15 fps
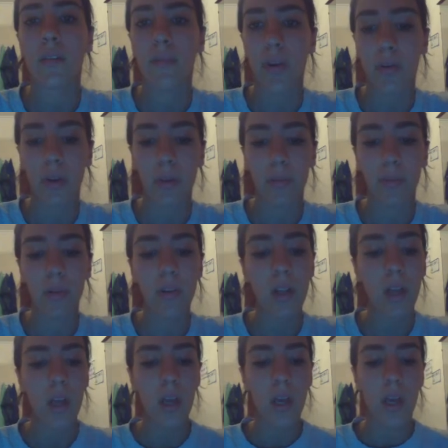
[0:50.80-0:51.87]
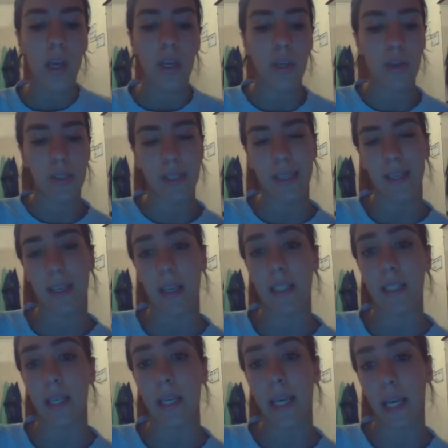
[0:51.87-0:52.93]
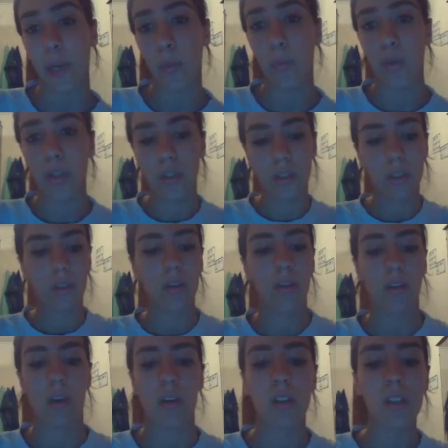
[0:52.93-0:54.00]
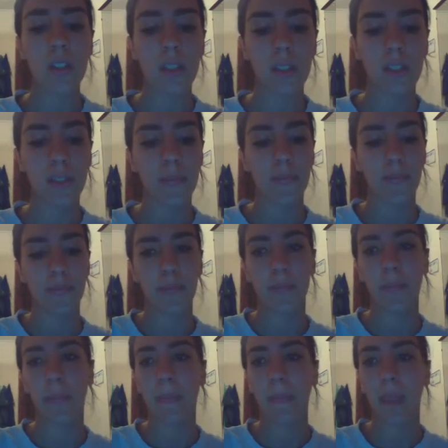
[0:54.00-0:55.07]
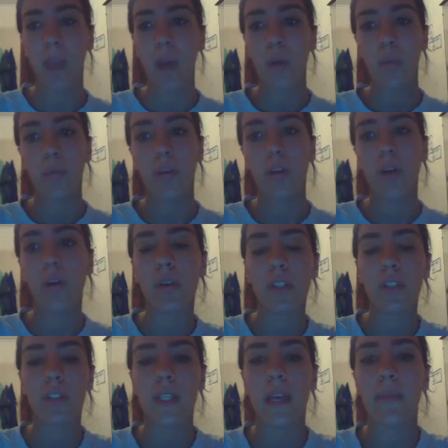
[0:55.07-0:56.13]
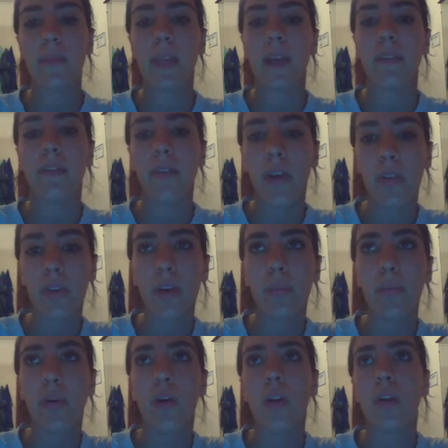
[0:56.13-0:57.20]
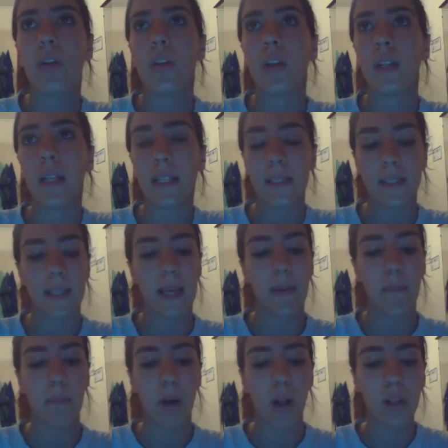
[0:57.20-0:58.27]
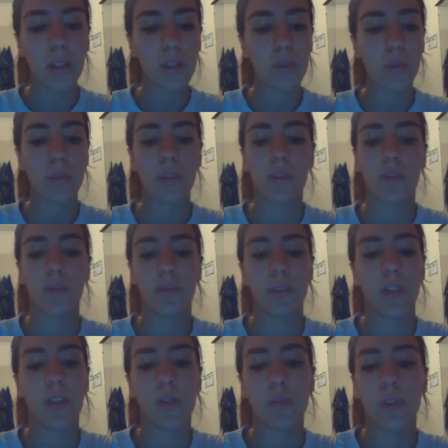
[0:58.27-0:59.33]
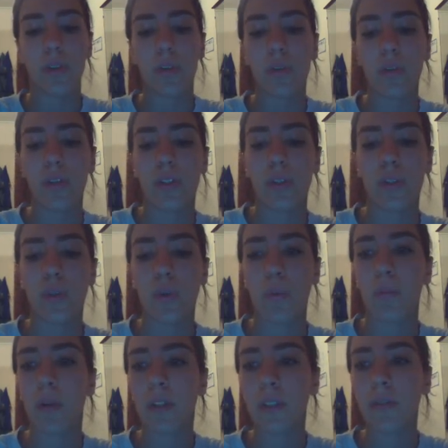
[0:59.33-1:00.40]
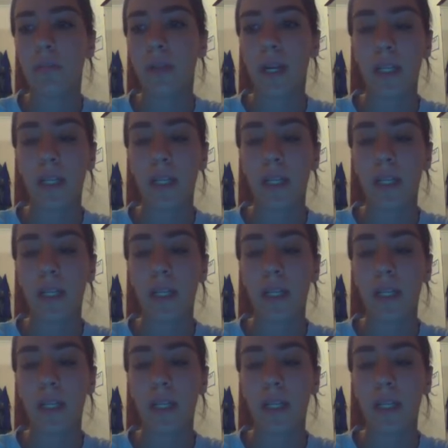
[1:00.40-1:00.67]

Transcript: variable using the keyword const. We're going to name that variable, let's say mult, because we're going to multiply